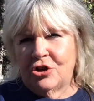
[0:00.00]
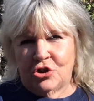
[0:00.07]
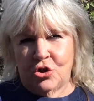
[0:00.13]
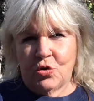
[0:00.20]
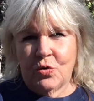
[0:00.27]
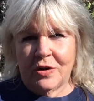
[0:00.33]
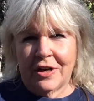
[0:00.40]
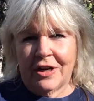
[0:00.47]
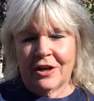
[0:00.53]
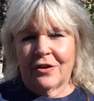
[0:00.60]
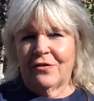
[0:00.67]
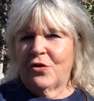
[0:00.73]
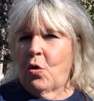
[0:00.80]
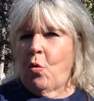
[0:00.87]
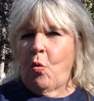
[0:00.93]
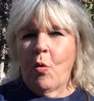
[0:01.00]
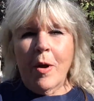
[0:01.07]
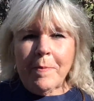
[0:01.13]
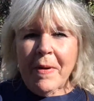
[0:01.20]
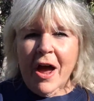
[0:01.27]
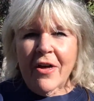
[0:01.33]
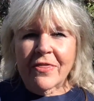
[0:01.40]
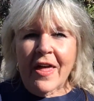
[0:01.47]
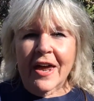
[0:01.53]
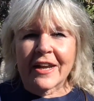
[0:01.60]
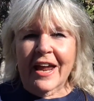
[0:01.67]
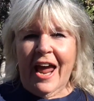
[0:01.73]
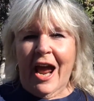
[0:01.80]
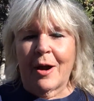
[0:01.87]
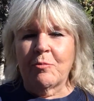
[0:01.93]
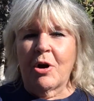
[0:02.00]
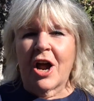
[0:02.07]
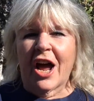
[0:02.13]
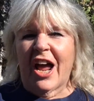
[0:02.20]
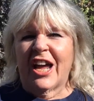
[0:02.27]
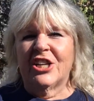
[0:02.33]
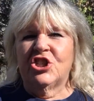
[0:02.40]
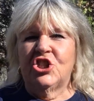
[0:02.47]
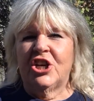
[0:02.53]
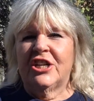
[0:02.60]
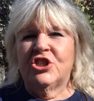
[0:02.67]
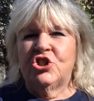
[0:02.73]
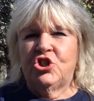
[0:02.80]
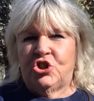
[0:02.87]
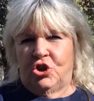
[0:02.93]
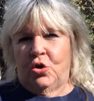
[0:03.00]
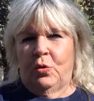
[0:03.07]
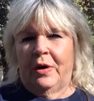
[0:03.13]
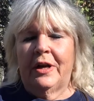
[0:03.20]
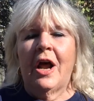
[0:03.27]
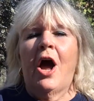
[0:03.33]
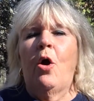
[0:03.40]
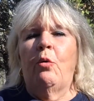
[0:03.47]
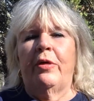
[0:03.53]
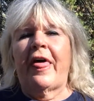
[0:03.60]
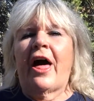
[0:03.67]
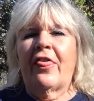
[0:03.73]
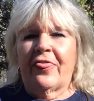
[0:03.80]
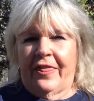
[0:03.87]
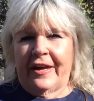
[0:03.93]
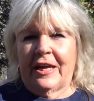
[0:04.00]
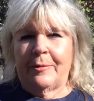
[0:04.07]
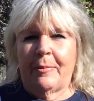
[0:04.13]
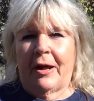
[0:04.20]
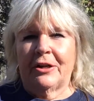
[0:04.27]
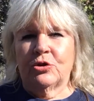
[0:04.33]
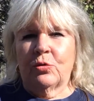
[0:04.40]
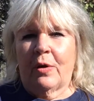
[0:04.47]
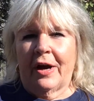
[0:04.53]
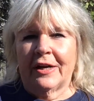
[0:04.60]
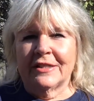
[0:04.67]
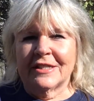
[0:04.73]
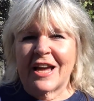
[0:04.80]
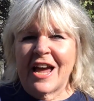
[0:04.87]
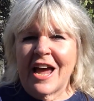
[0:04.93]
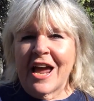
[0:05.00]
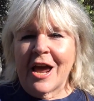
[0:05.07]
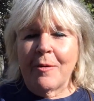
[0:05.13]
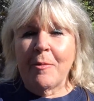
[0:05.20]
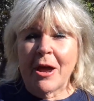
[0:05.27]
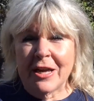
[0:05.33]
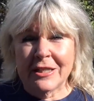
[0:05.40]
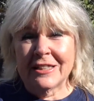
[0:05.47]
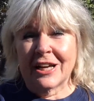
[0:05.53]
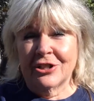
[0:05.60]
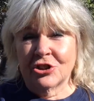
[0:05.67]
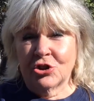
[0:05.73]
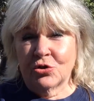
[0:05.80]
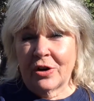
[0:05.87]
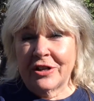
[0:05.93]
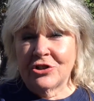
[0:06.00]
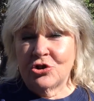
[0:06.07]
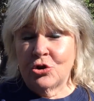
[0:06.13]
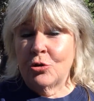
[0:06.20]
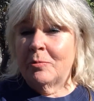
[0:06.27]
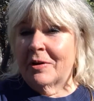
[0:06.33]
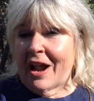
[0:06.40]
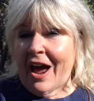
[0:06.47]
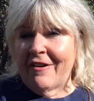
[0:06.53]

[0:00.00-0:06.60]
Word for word: do an interview, whip out that camera and just do it without thinking about it twice. It may sound strange to you, but